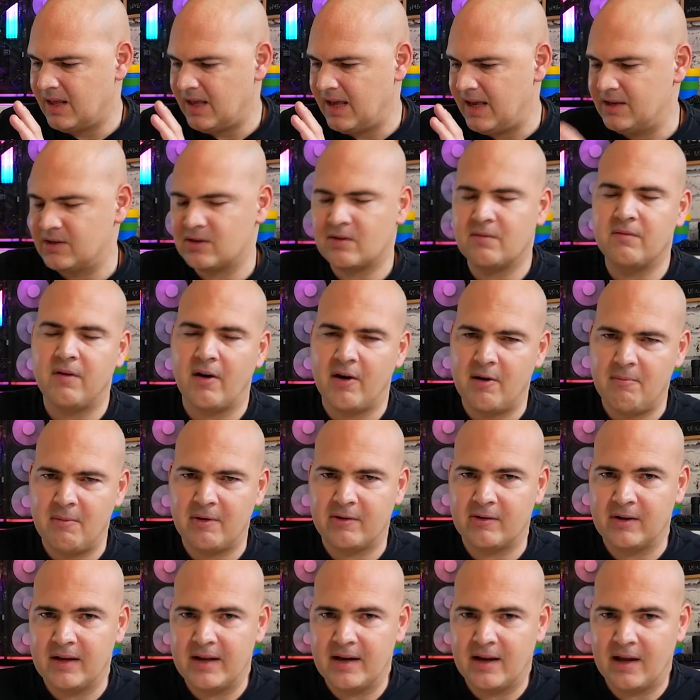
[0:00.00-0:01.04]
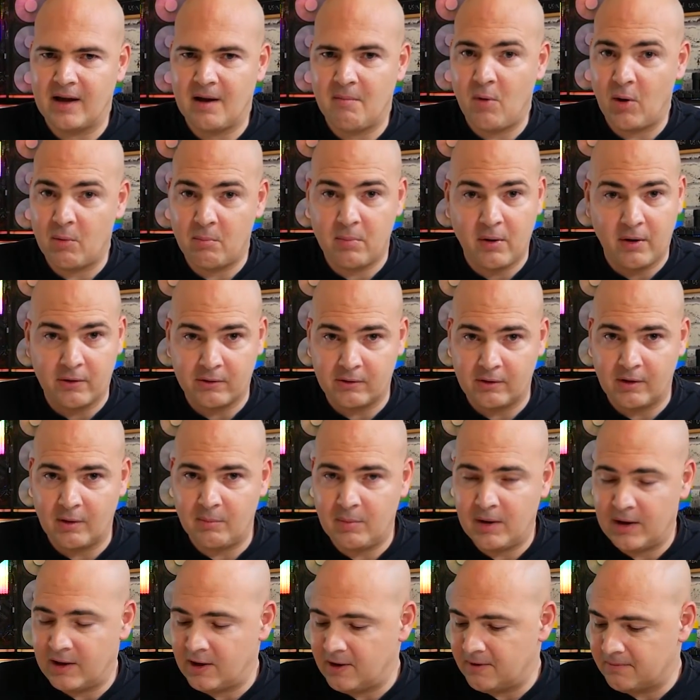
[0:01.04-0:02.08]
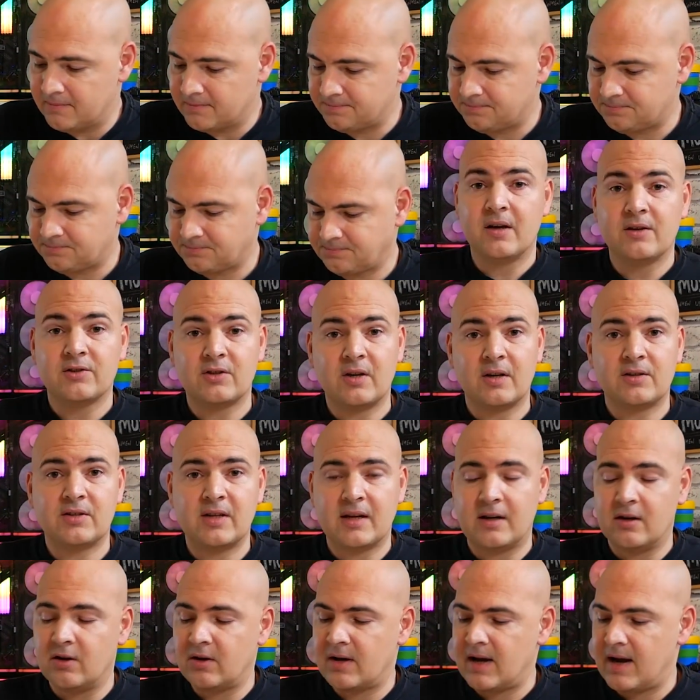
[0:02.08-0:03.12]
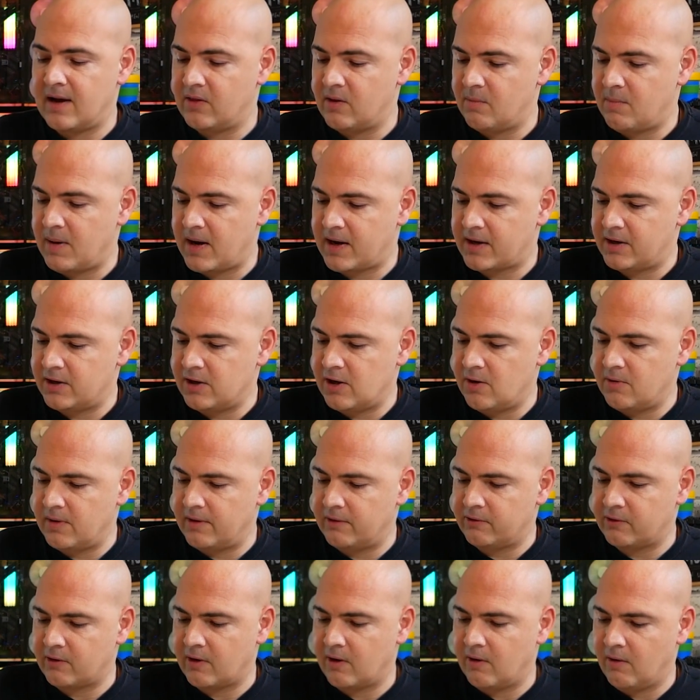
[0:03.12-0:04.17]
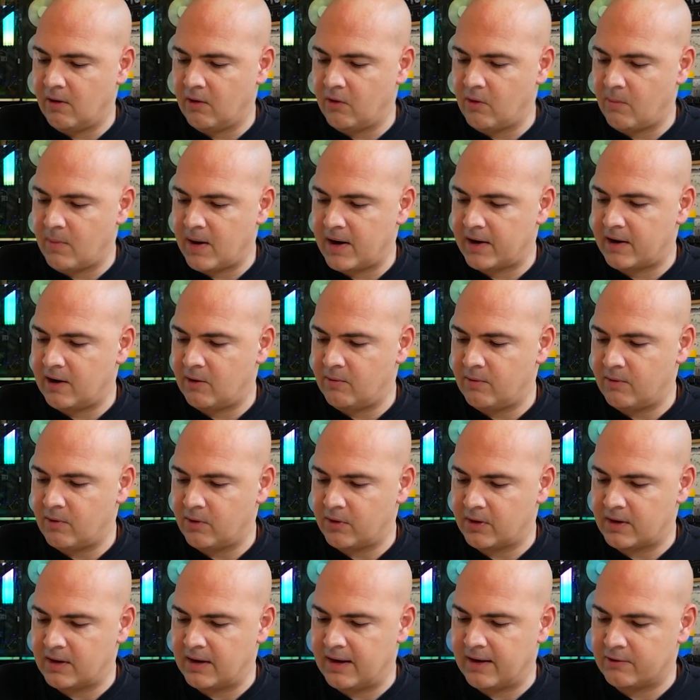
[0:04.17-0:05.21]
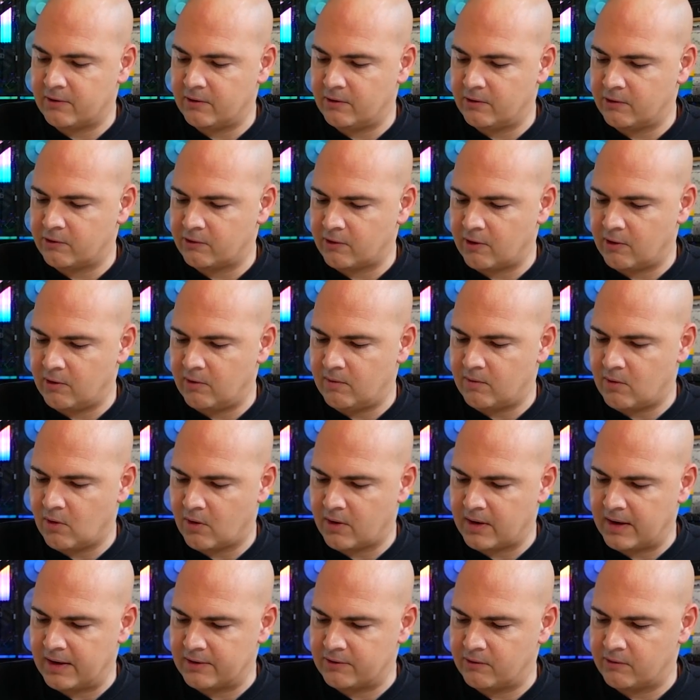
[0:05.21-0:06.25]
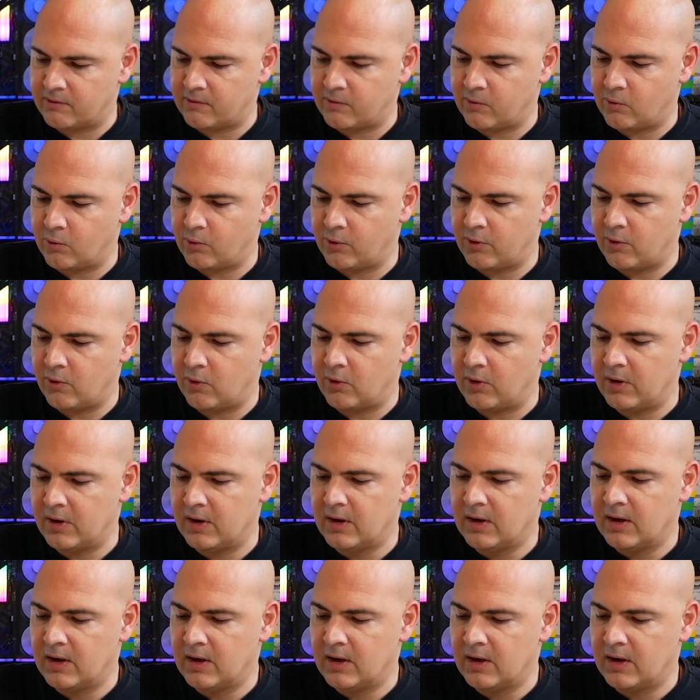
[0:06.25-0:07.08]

is very misleading in my personal opinion. So let's take a look at the back of the unit. So on the back here, we've got the connections. So you've got connections for your